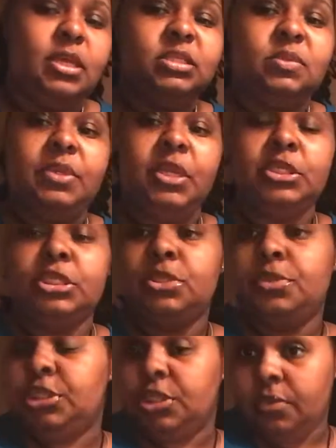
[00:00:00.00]
So we are just doing
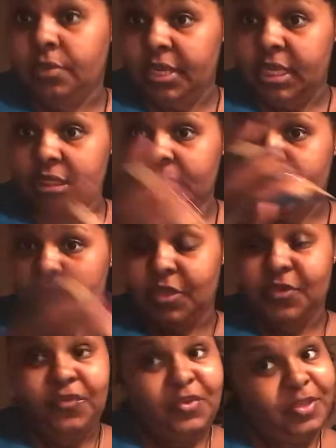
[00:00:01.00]
general readings for
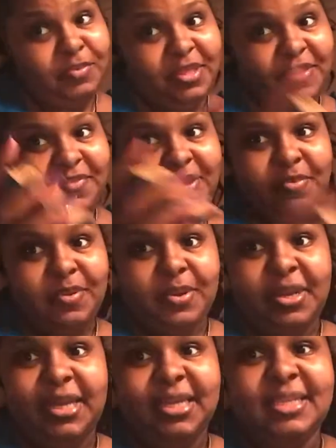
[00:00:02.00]
you for the month of
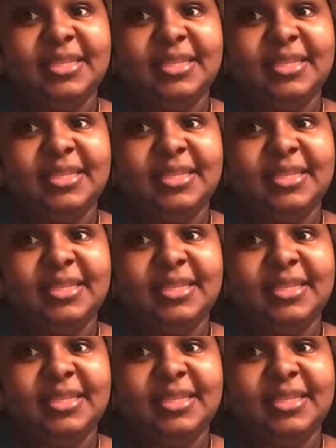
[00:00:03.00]
February.